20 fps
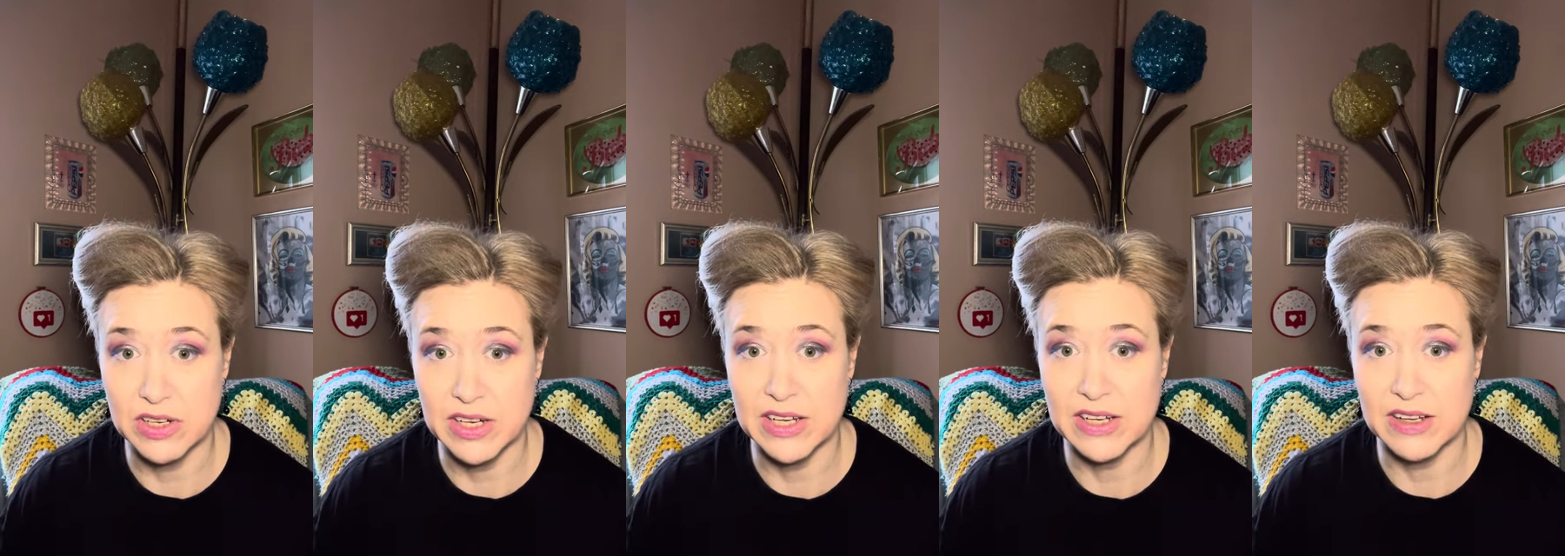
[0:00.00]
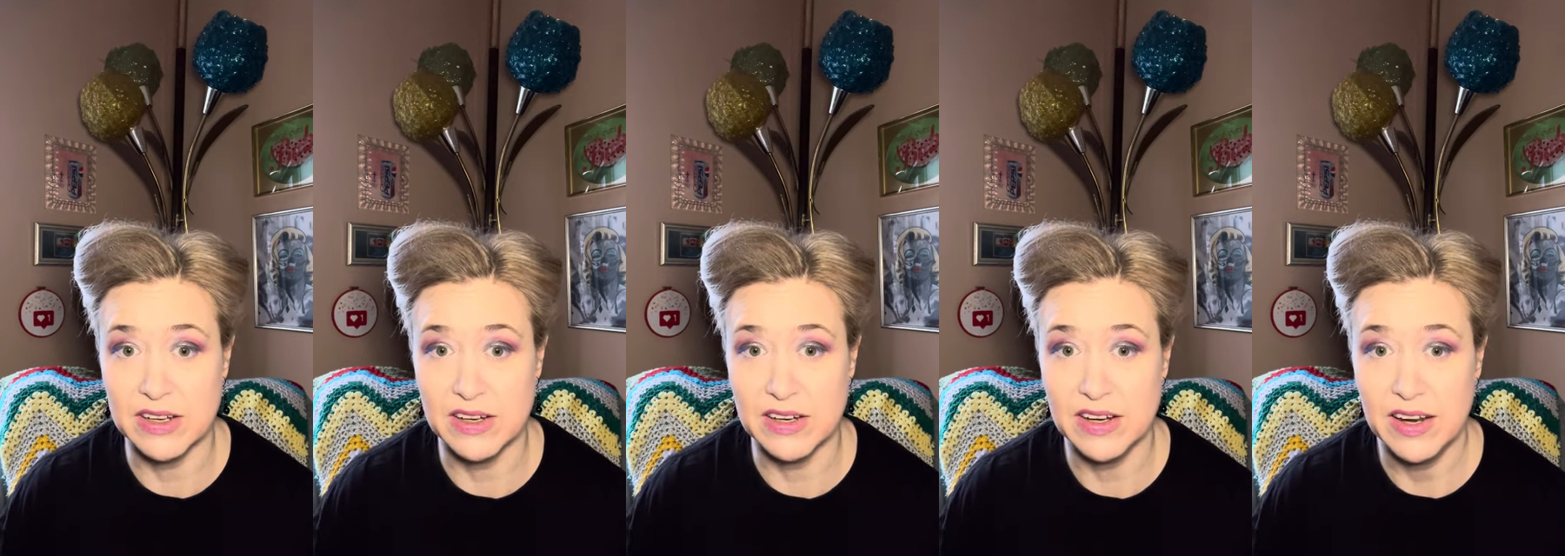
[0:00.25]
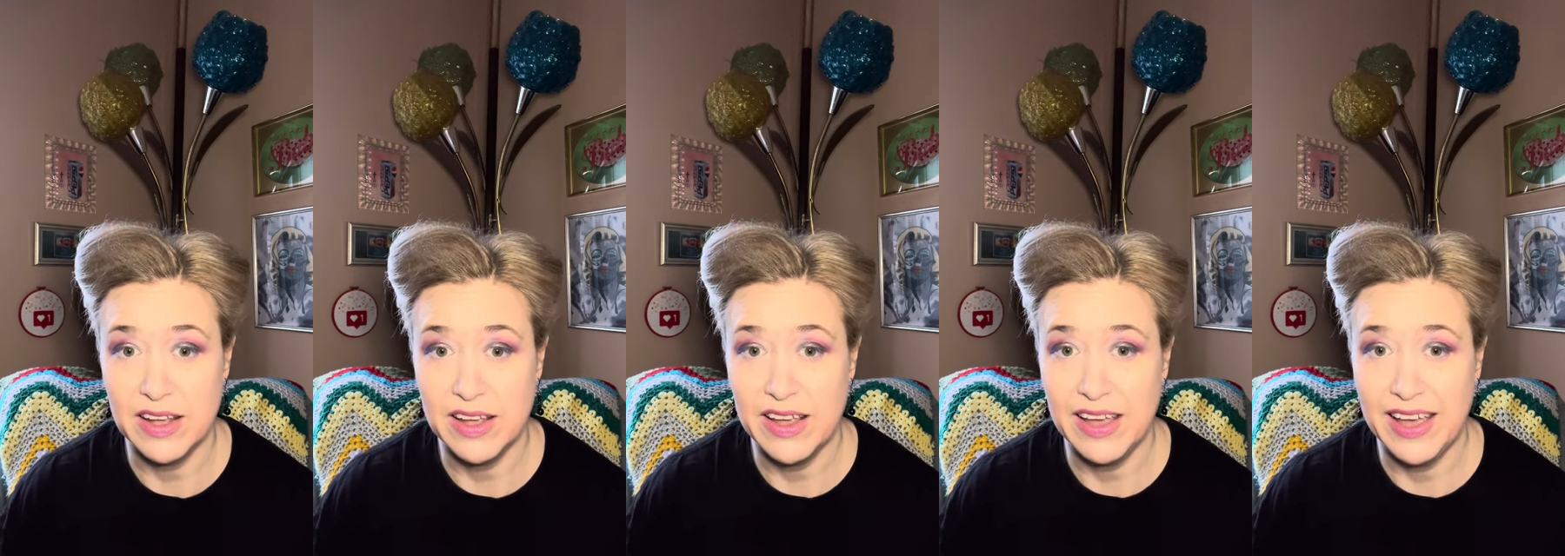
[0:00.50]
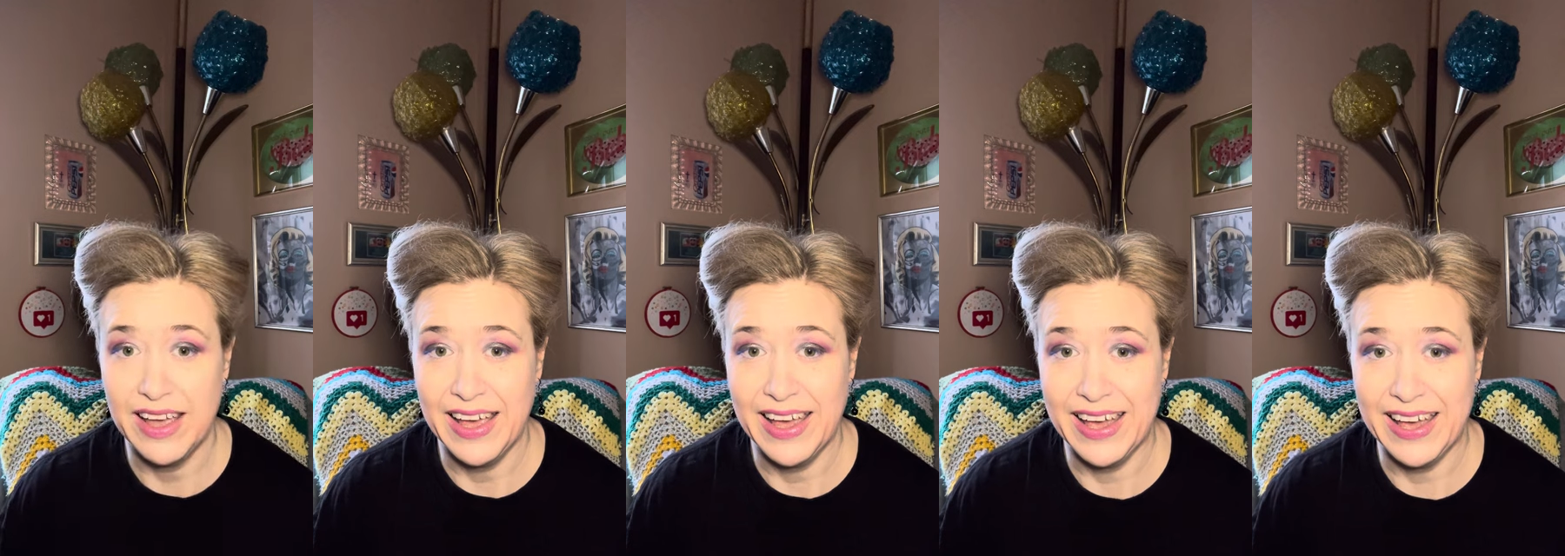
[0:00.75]
in,
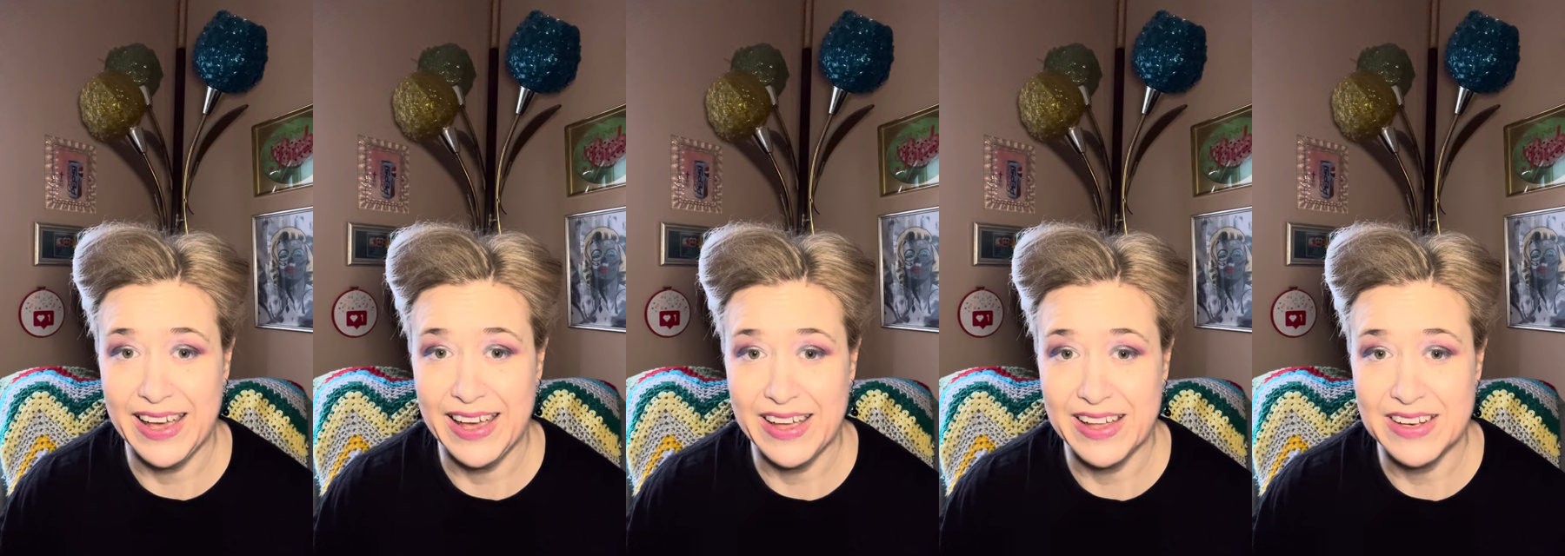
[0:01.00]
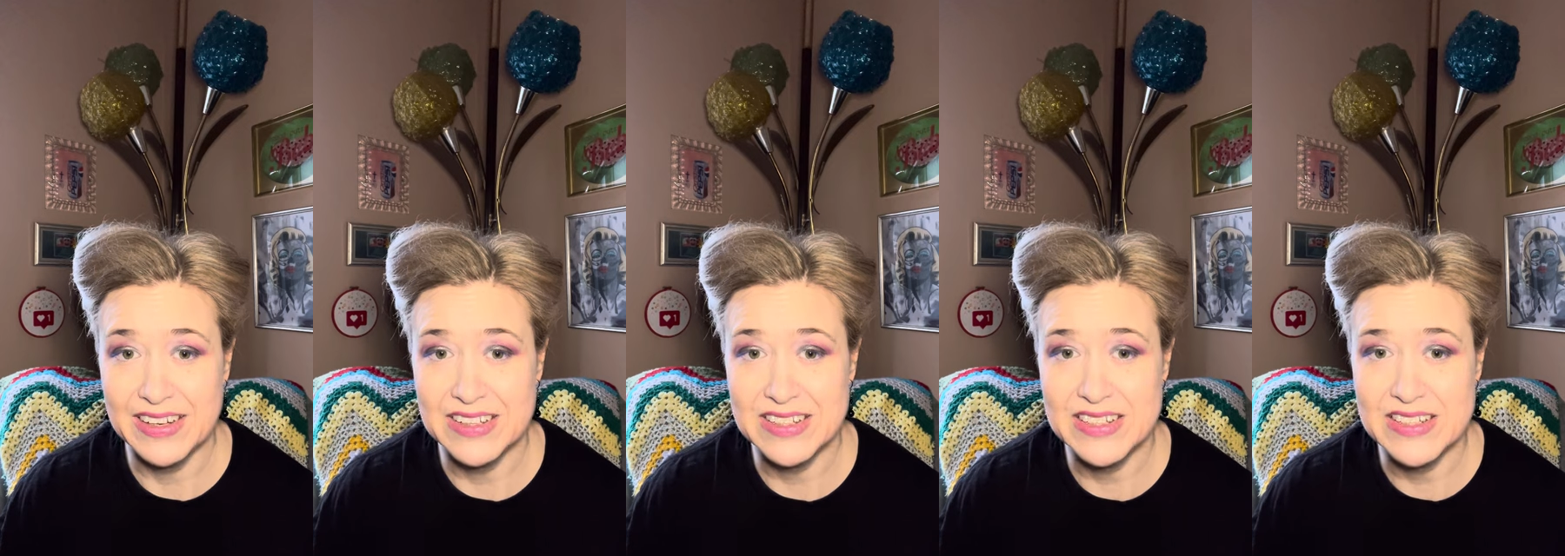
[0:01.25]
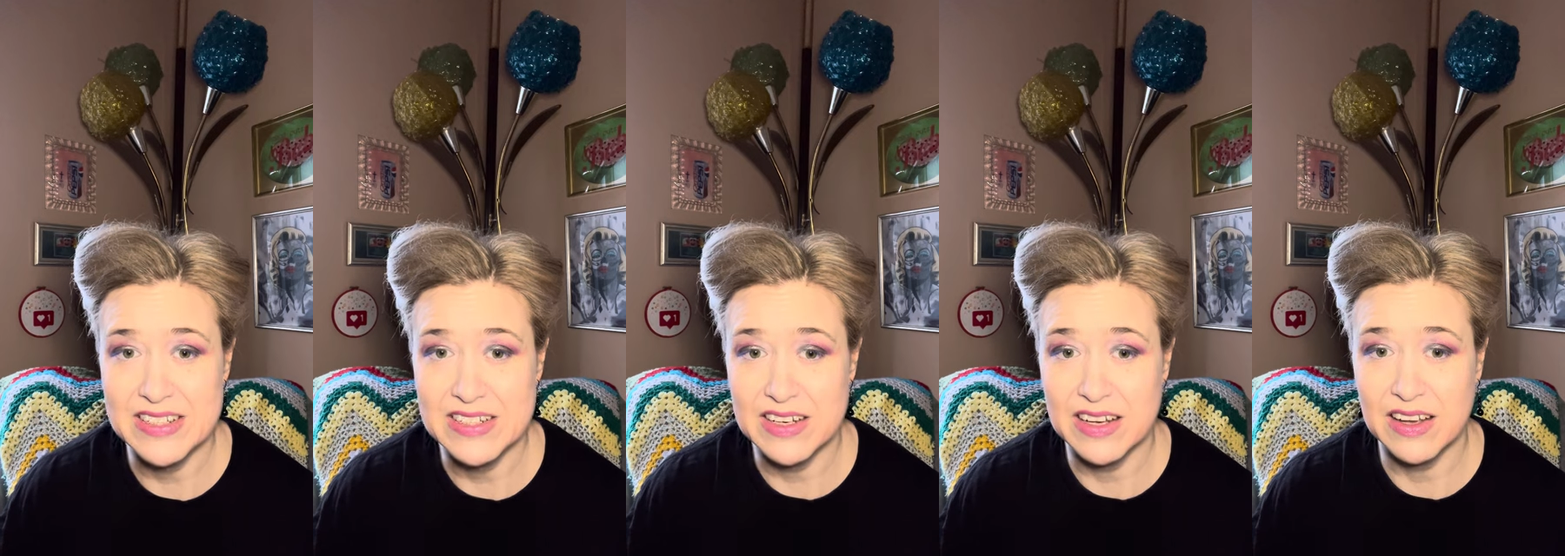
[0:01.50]
and